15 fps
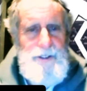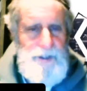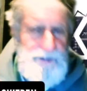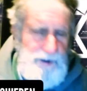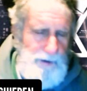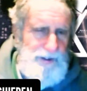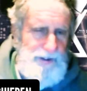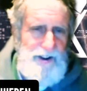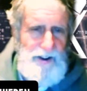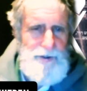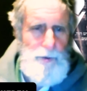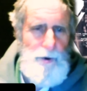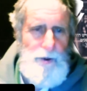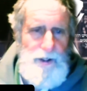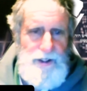So somebody
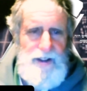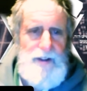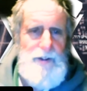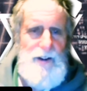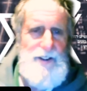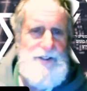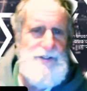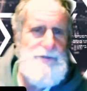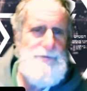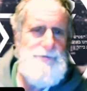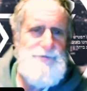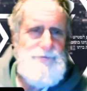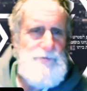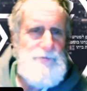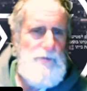tells him where the leader is,
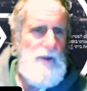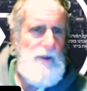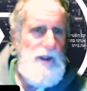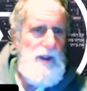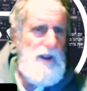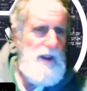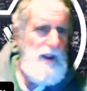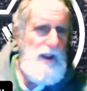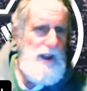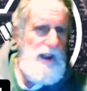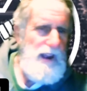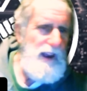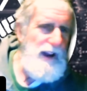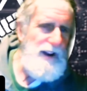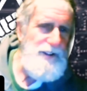
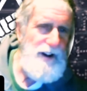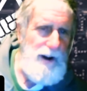and